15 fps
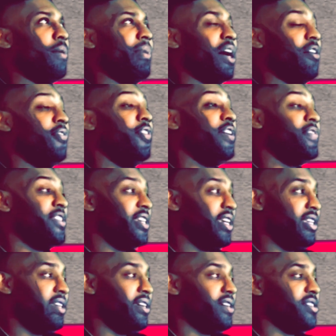about 15
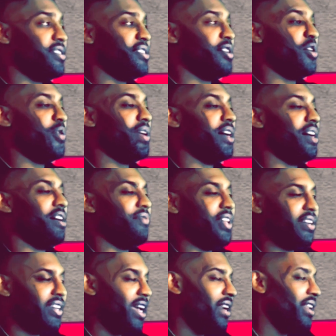years. Okay. So uh, they're
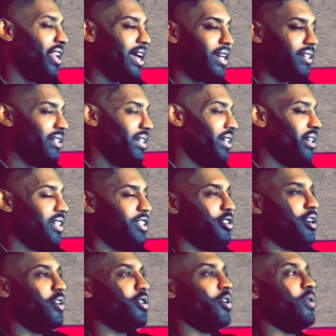kind of like you know
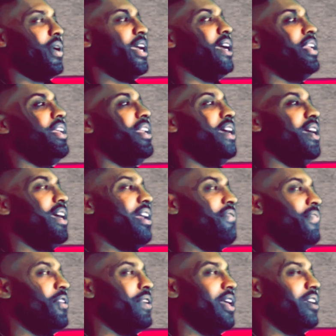go hand in hand. I
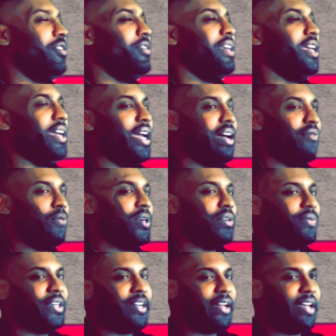feel like you can't have one
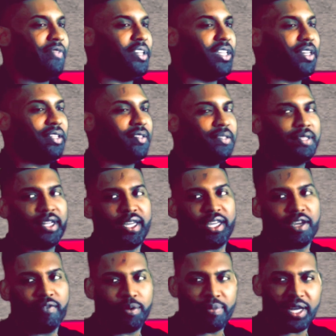without having the other. Like
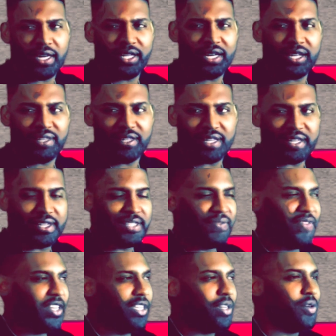mm-hmm. everybody that does
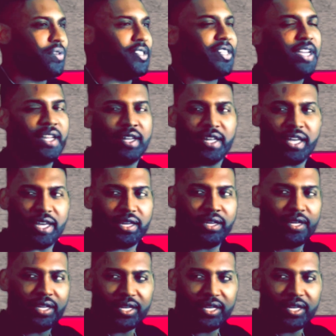videos are kind of like